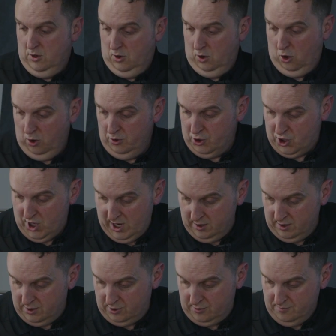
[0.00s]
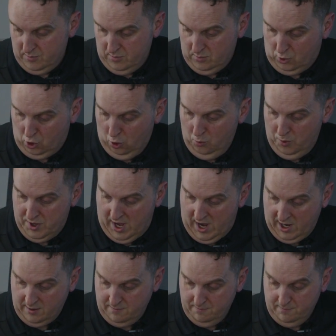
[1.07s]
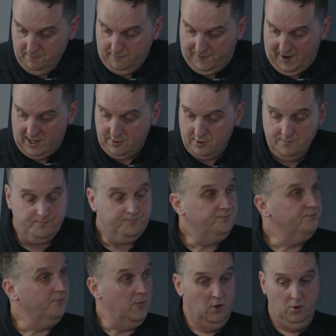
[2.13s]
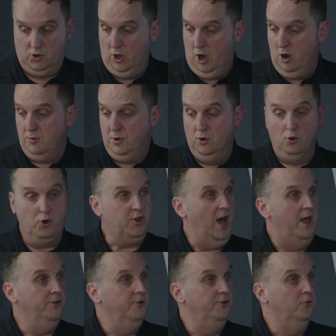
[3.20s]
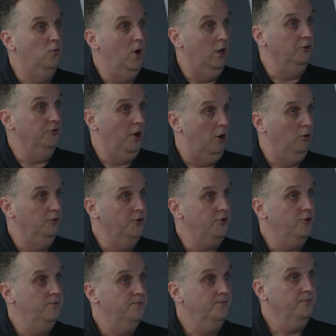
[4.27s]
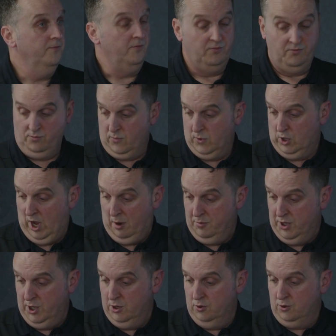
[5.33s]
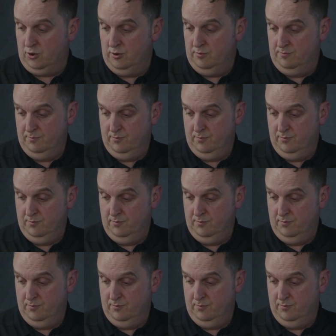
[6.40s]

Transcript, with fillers: All the shanks come with a flat, so your standard Weldon holders can be used.